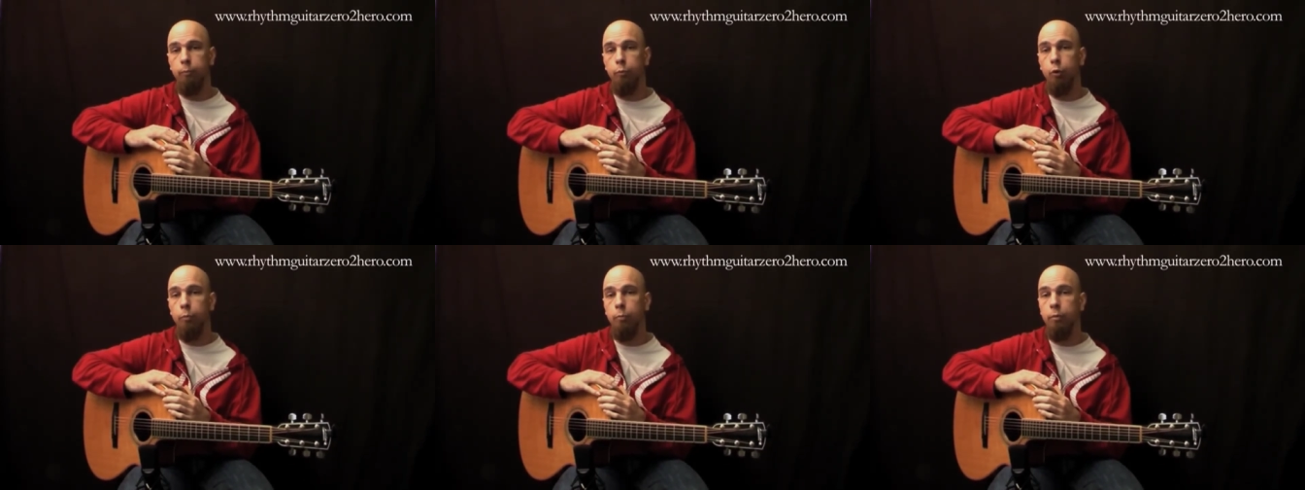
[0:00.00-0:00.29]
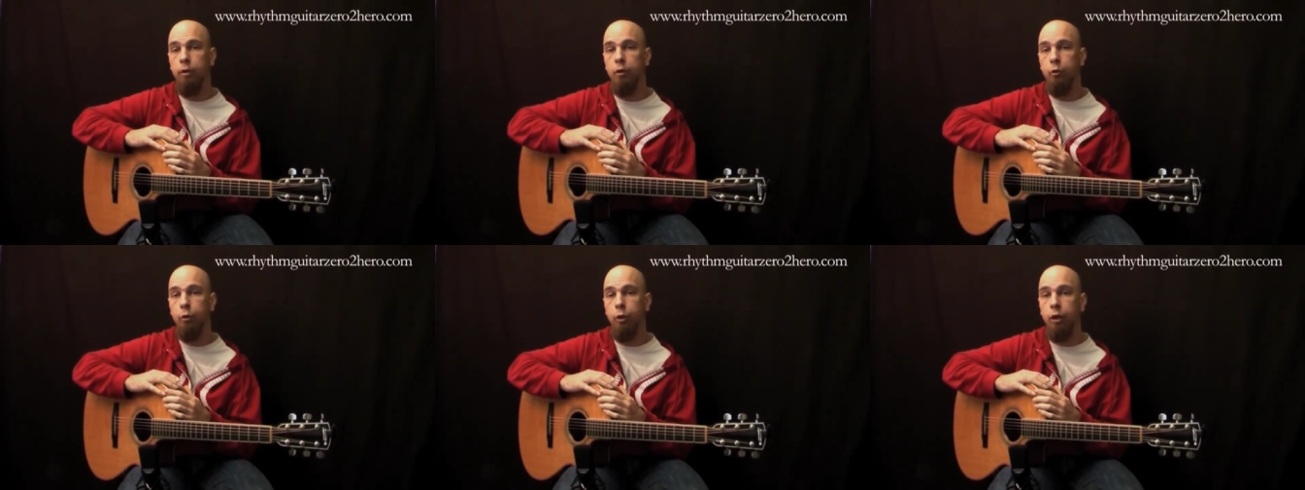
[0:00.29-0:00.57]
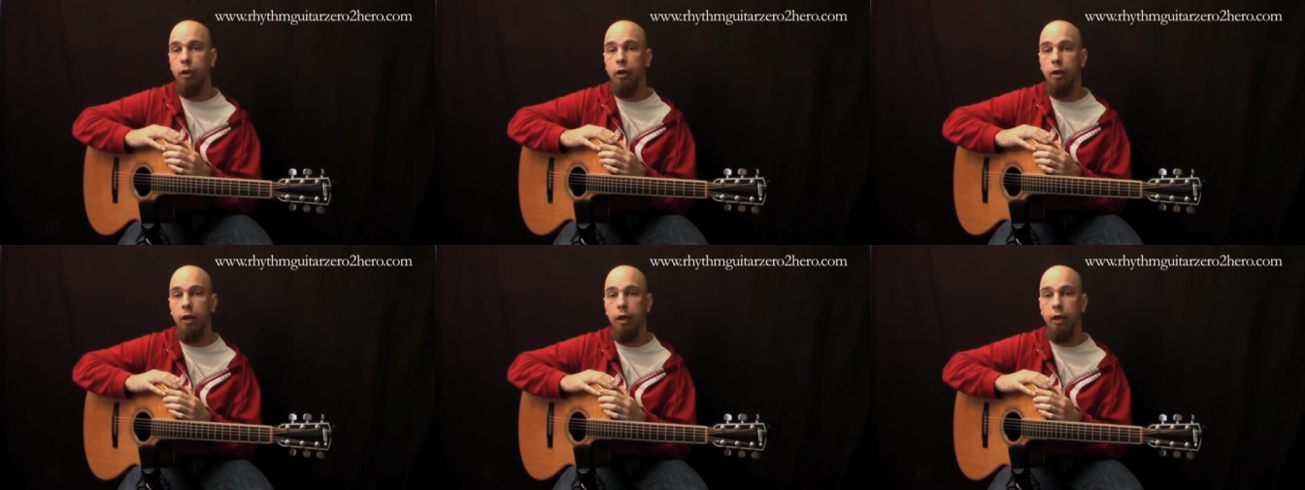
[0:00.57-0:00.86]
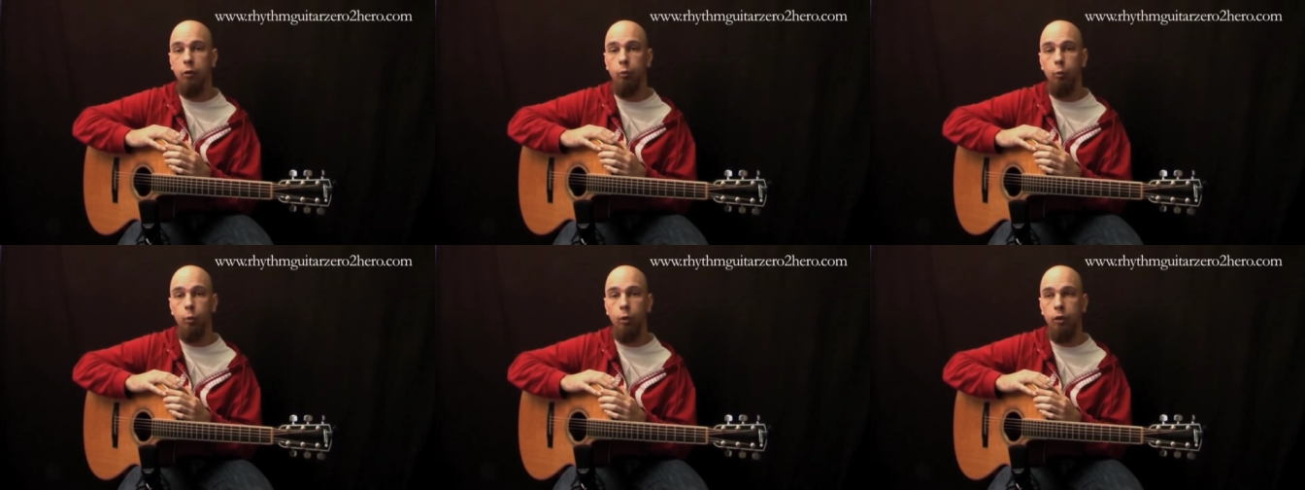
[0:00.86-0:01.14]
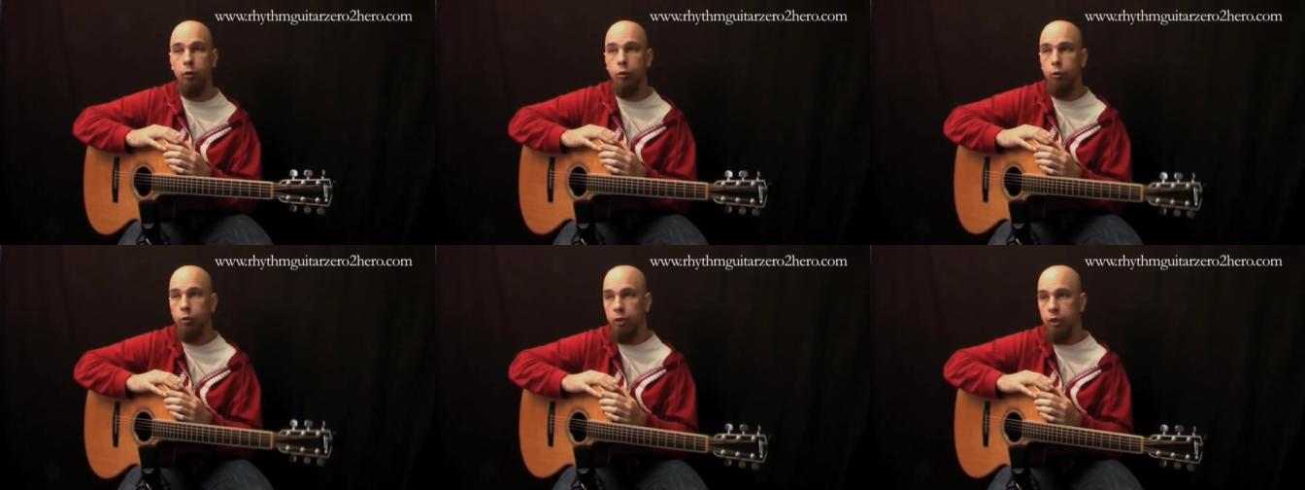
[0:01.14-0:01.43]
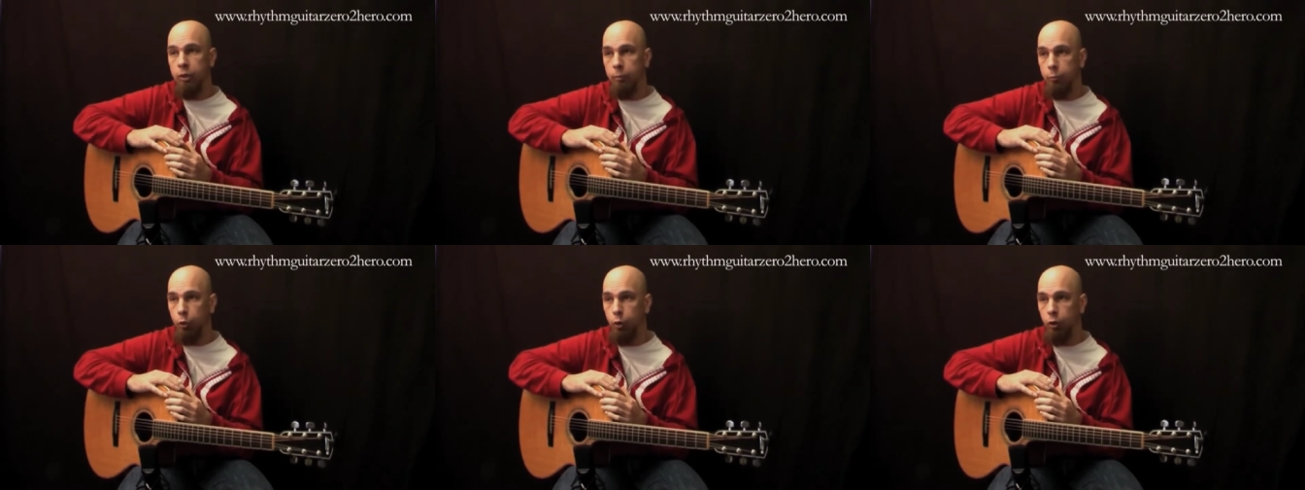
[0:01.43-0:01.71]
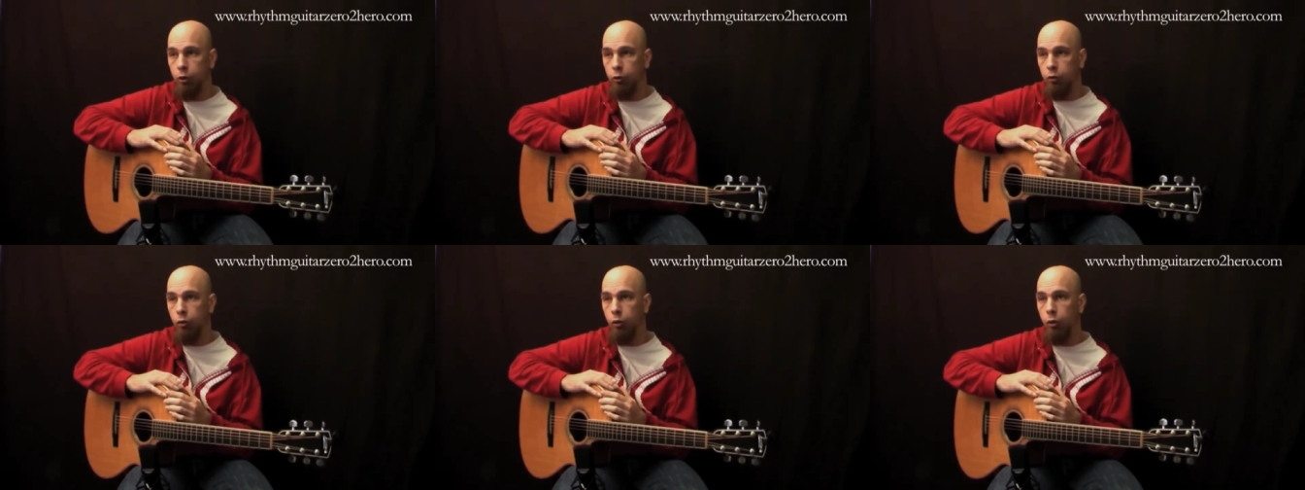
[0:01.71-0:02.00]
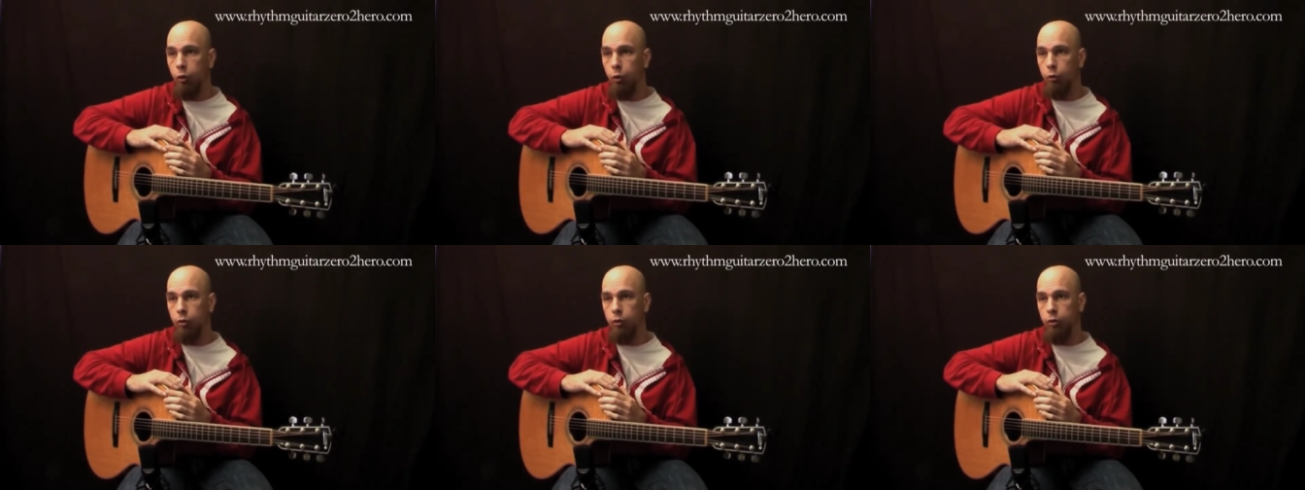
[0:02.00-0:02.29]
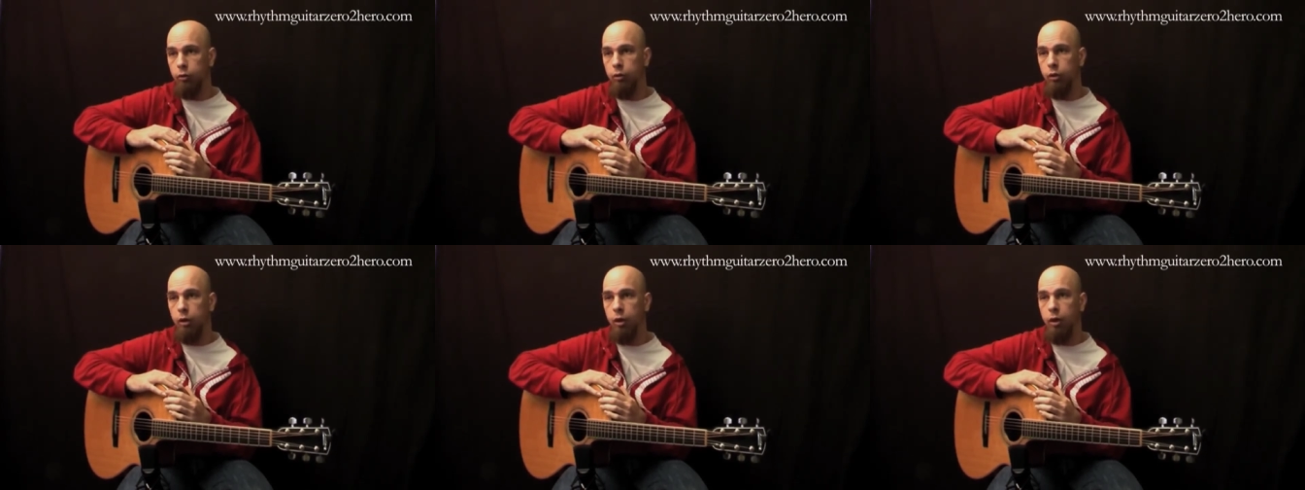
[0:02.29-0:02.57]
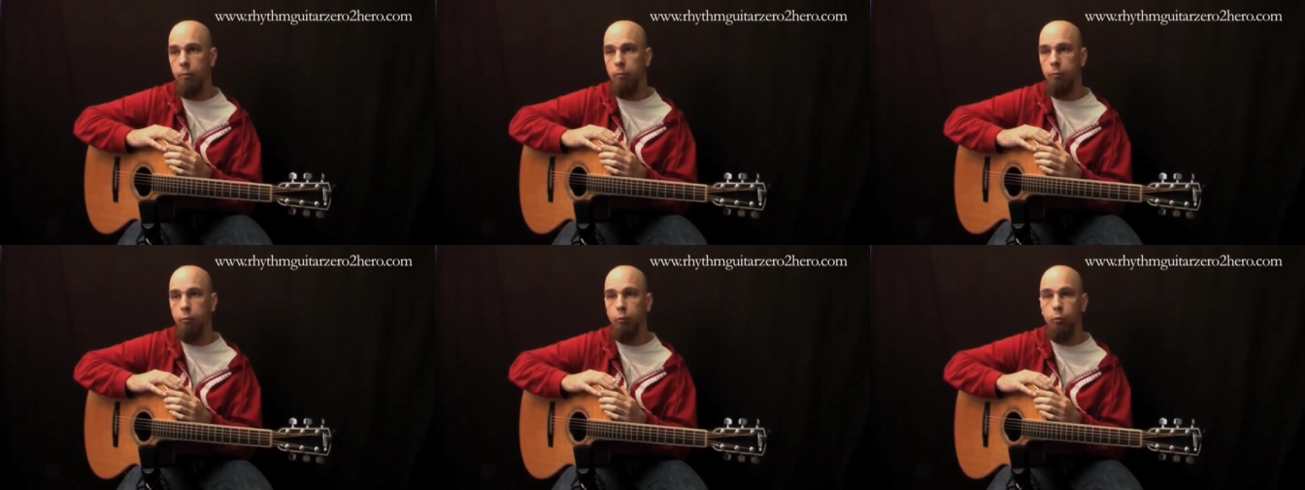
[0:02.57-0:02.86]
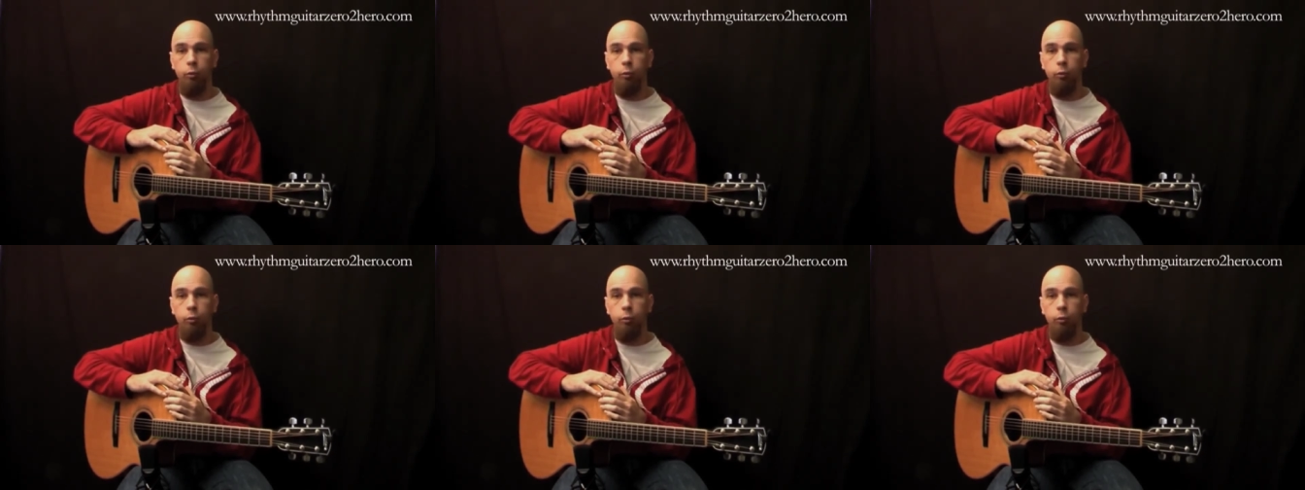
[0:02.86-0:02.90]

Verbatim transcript: properly regulated where you keep your guitar all the time,